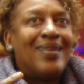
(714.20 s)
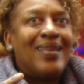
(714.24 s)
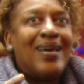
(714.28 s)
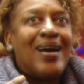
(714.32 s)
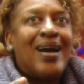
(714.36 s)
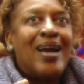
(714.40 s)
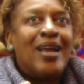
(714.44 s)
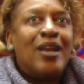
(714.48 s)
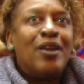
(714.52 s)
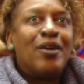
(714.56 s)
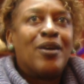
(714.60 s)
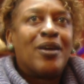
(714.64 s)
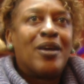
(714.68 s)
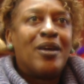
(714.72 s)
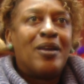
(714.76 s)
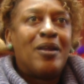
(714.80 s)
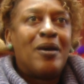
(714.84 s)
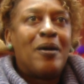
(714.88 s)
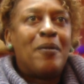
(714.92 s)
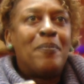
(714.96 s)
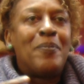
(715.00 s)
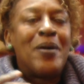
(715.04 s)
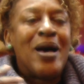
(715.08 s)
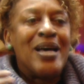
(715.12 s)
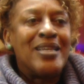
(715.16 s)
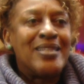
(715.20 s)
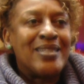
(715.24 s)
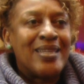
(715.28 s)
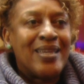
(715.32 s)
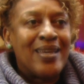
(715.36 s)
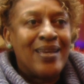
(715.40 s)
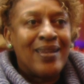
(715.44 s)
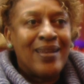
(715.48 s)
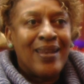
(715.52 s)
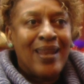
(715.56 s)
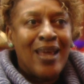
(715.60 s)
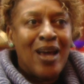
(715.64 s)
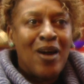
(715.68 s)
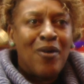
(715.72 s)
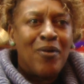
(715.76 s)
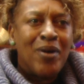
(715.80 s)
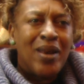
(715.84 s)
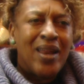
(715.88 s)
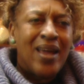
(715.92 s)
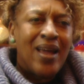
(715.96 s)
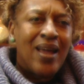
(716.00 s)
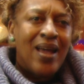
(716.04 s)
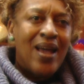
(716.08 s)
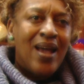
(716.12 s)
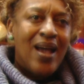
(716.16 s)
I look at a basket now,
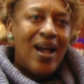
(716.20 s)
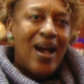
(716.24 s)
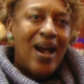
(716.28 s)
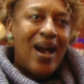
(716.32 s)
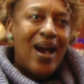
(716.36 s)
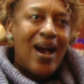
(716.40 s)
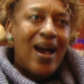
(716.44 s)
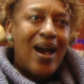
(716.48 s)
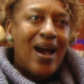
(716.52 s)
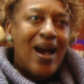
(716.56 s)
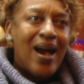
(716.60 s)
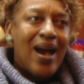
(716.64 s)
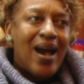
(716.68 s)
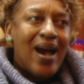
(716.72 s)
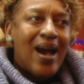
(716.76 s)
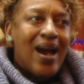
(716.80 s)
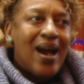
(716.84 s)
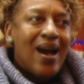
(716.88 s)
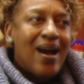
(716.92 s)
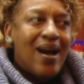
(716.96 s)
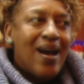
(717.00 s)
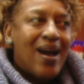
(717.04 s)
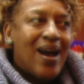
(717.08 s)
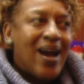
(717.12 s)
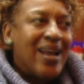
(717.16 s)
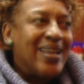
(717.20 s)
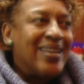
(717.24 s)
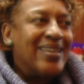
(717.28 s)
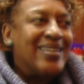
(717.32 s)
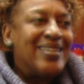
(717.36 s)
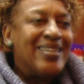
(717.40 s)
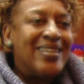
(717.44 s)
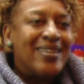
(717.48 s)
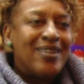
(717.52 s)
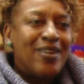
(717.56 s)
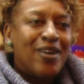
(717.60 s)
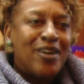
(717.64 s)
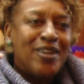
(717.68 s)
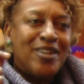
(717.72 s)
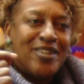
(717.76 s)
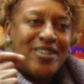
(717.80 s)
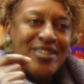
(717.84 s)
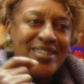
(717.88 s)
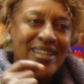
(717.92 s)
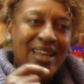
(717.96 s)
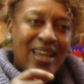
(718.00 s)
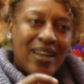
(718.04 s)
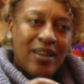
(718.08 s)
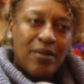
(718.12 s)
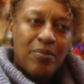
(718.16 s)
and I didn't
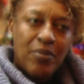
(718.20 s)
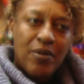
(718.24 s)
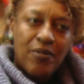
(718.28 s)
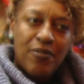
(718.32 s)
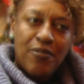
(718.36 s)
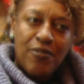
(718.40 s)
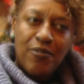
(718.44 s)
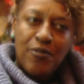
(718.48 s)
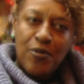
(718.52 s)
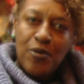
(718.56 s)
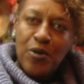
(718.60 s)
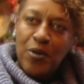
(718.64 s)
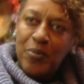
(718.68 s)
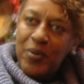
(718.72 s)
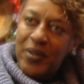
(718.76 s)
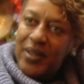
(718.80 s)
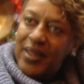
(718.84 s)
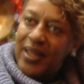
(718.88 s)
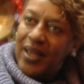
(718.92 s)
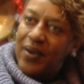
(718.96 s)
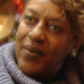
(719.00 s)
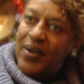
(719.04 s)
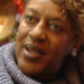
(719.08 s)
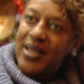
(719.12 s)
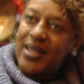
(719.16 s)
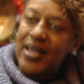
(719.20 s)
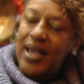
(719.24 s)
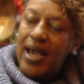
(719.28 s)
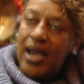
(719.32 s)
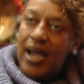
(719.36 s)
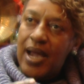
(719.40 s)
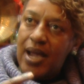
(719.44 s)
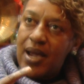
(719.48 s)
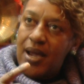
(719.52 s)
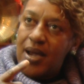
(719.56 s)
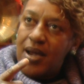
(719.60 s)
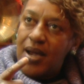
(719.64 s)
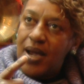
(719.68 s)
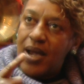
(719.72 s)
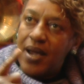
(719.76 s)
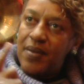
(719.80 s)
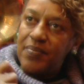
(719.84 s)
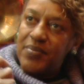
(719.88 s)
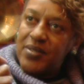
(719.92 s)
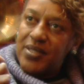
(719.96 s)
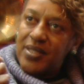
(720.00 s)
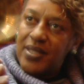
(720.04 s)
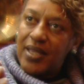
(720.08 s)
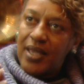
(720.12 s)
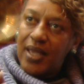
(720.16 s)
understand it before, but now I'm
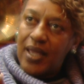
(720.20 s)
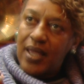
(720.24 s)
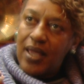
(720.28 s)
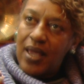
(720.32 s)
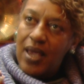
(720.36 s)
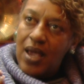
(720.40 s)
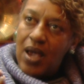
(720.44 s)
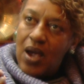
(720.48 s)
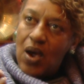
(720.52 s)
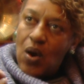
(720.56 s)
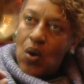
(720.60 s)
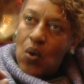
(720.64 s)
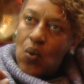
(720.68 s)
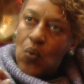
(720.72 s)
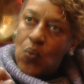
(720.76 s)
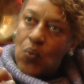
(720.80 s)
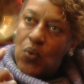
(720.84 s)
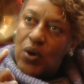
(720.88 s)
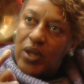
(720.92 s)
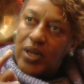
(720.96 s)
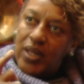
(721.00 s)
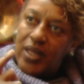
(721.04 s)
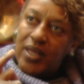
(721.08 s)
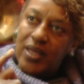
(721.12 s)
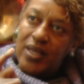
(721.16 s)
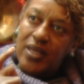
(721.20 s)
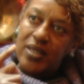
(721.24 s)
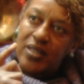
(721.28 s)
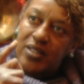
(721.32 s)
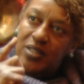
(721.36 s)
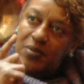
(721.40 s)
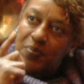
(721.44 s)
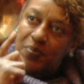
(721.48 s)
saying what he is